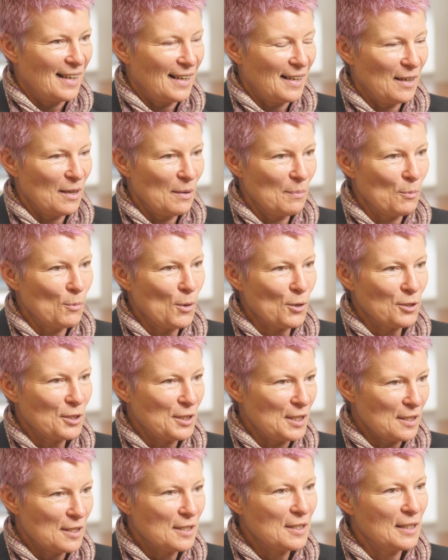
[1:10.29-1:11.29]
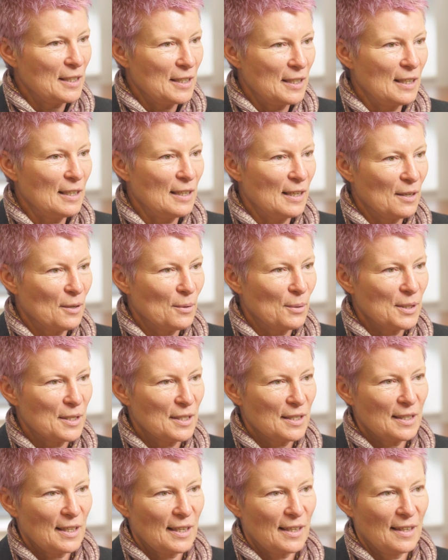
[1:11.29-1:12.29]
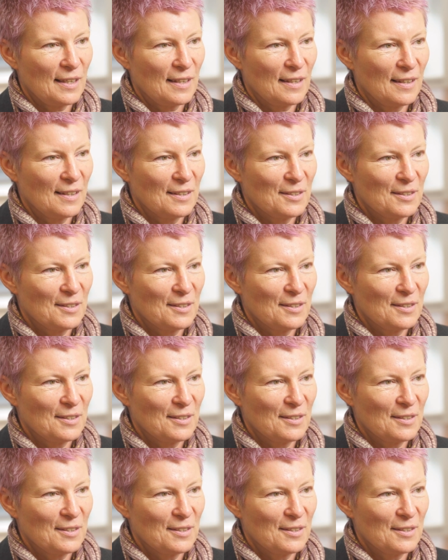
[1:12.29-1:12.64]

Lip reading: whilst it's still in a liquid state.